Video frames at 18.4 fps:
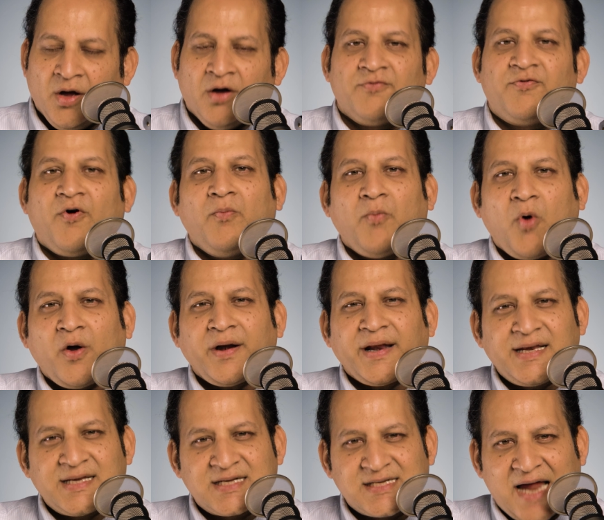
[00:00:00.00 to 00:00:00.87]
For more
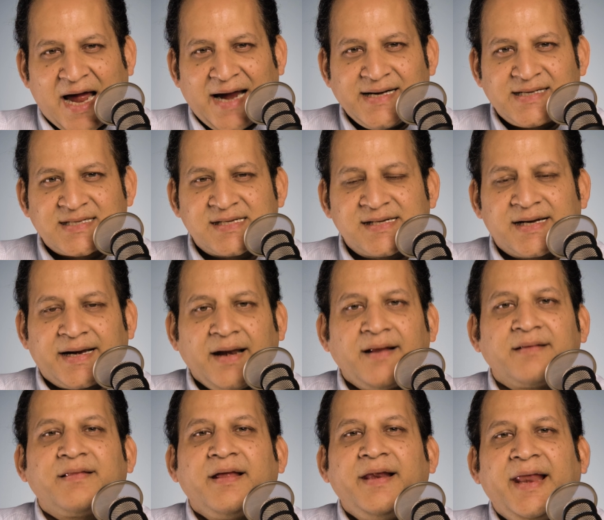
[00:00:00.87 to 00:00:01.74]
insights,
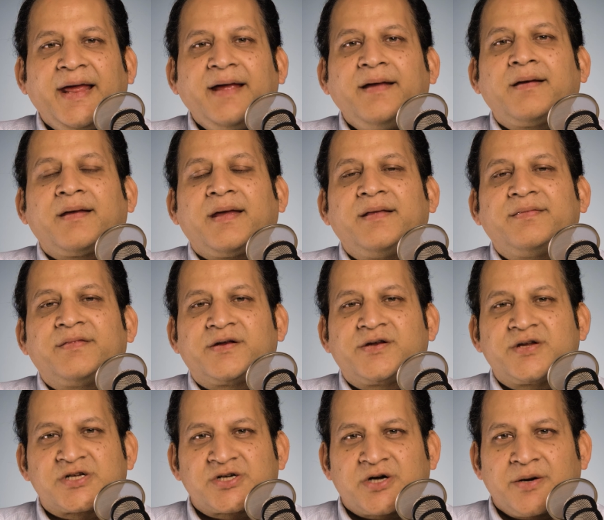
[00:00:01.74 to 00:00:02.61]
click the link in the
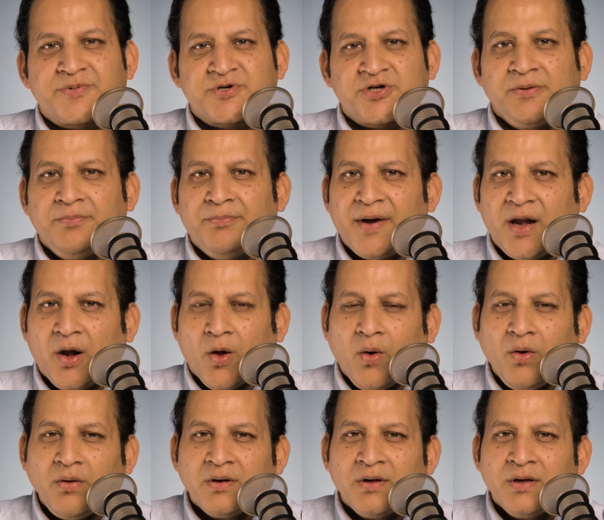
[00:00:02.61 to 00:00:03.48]
description
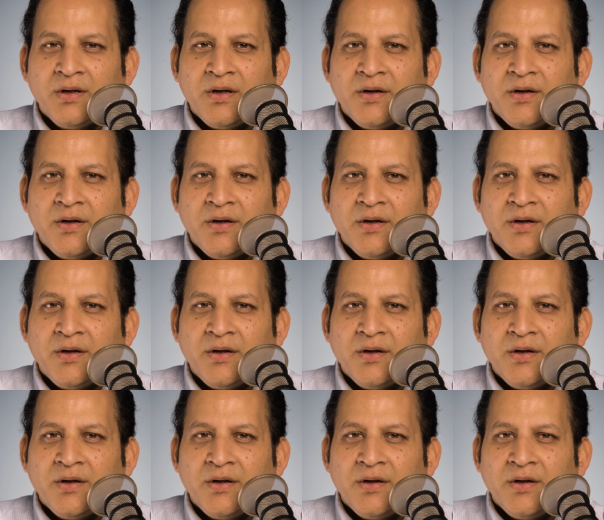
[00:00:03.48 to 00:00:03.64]
below